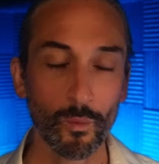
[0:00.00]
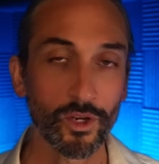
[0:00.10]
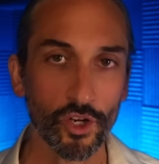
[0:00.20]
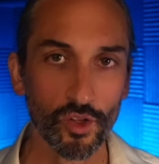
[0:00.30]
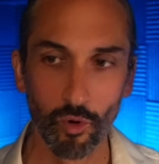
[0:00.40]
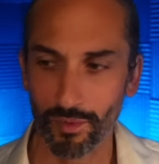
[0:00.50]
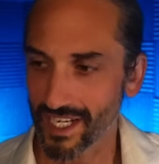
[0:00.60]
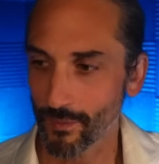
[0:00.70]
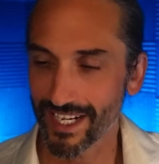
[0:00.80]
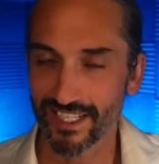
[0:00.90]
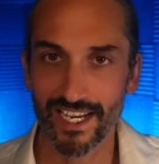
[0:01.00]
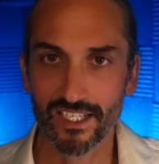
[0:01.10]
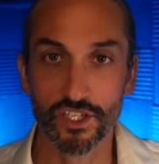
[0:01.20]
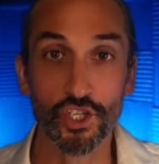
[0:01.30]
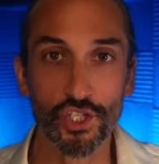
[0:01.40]
When we look at the property, we can see
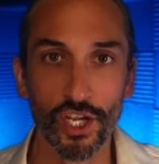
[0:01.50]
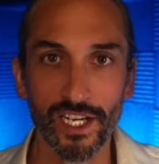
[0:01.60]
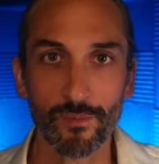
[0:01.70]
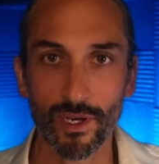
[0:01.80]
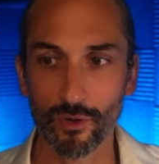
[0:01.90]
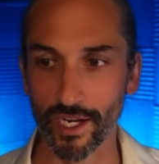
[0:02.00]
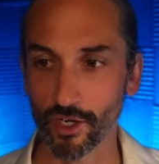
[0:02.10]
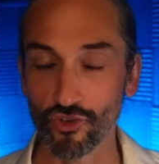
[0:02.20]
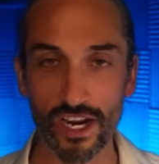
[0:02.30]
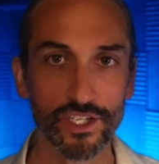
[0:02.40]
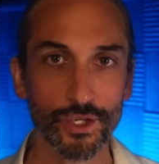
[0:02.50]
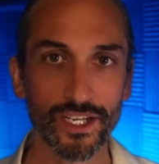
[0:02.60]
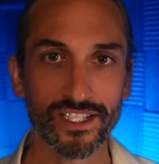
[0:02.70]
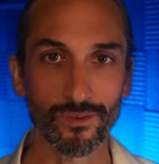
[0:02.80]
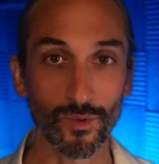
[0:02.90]
it's a stunning building, grade 2
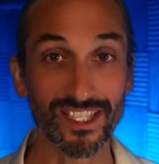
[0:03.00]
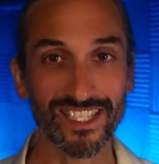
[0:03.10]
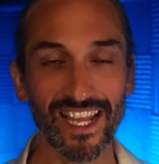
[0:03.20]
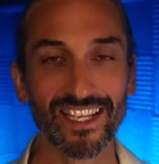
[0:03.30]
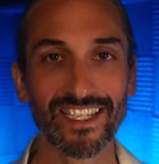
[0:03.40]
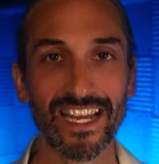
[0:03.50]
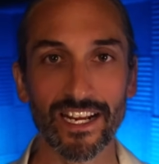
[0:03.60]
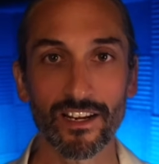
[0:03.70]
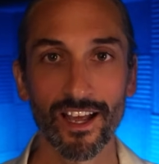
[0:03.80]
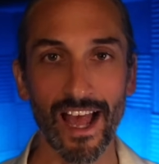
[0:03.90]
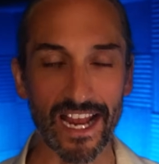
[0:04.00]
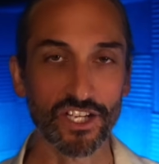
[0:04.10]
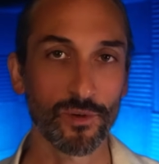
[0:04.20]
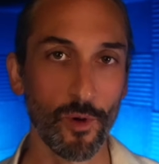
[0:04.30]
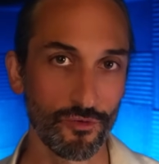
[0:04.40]
listed with 16
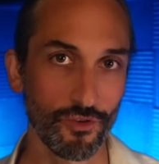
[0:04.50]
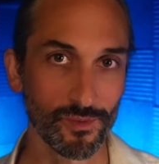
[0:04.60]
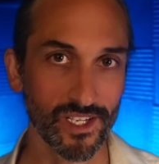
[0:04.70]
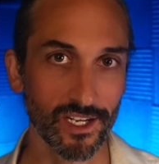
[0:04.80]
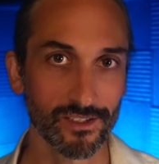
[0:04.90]
HMO rooms in